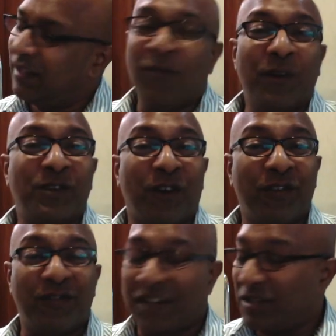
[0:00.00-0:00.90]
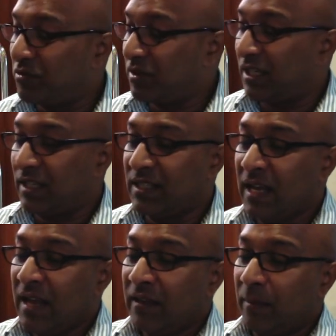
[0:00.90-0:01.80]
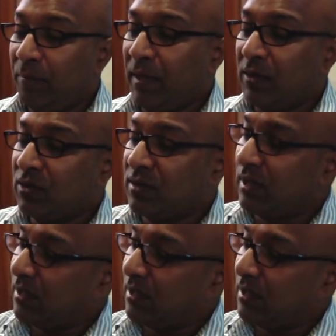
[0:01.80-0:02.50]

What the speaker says: What's often very interesting is the pictures they